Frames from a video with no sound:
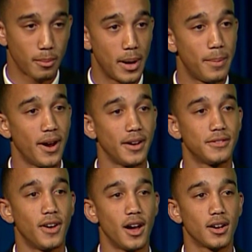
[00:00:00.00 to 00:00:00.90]
My
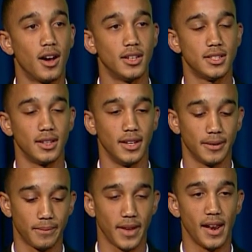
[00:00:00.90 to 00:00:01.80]
parents fought
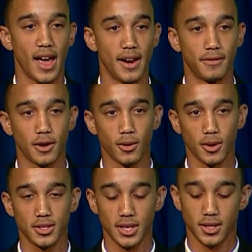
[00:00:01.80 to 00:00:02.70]
constantly, and I had a front
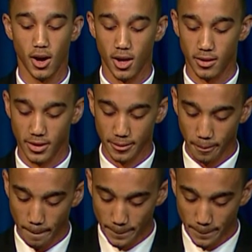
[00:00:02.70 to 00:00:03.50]
row seat to all of it.